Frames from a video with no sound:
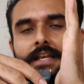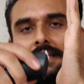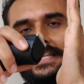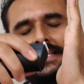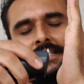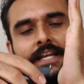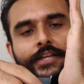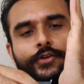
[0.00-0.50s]

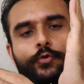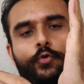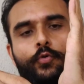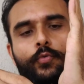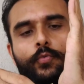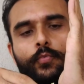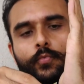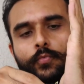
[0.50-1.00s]
Let's say
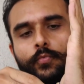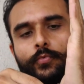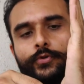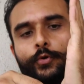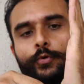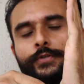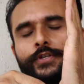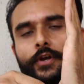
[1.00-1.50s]
you
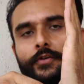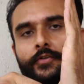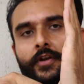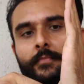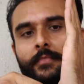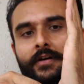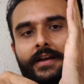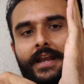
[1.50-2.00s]
use your
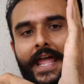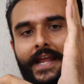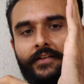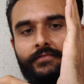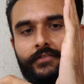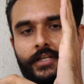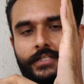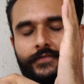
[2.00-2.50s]
trimmer like
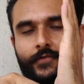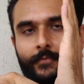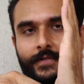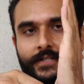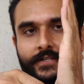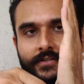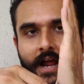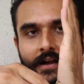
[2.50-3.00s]
this from
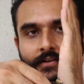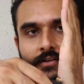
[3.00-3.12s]
start